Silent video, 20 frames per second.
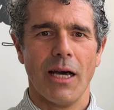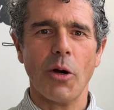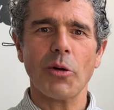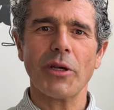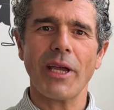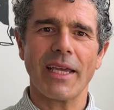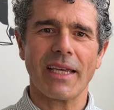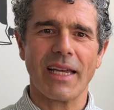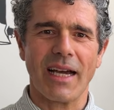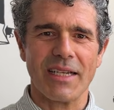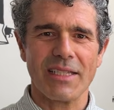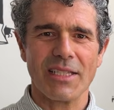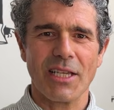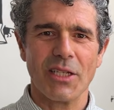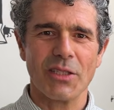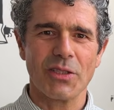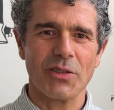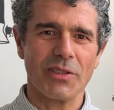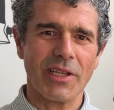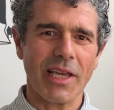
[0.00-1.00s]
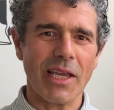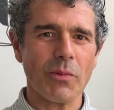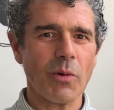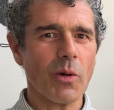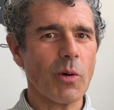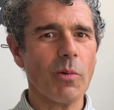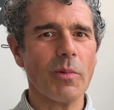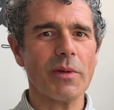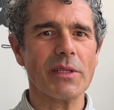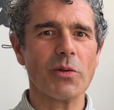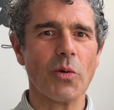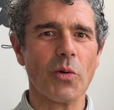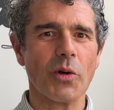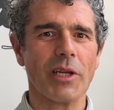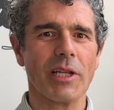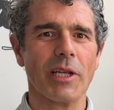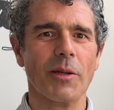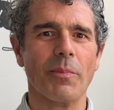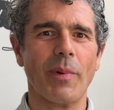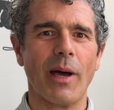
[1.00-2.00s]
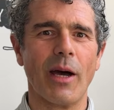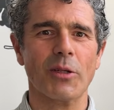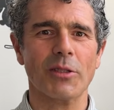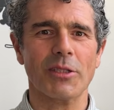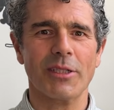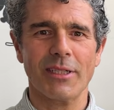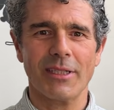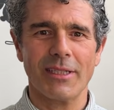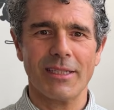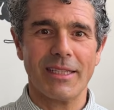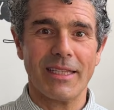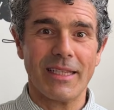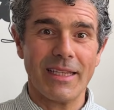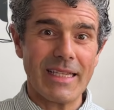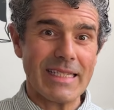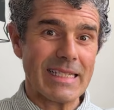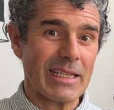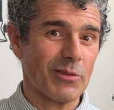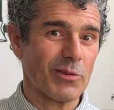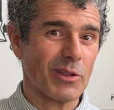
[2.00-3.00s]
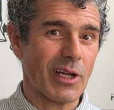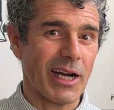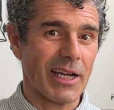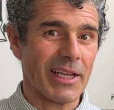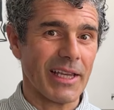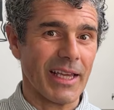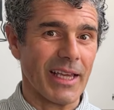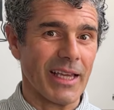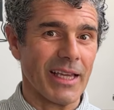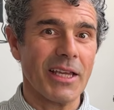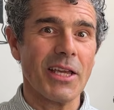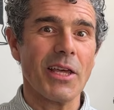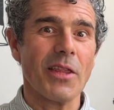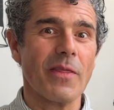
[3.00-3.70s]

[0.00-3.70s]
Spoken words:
Okay guys, today we will be talking about this little guy here,